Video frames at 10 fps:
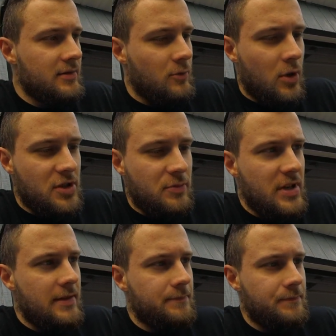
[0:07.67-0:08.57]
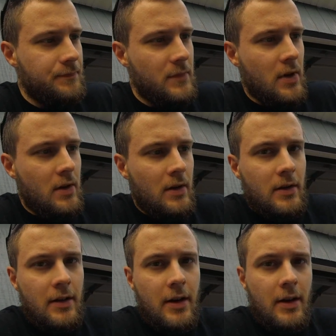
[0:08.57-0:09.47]
wash mitt.
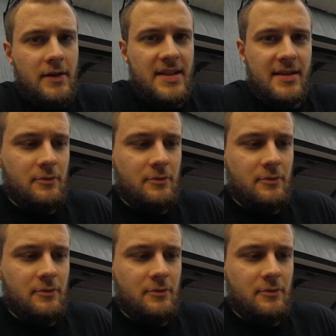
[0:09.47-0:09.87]
This is a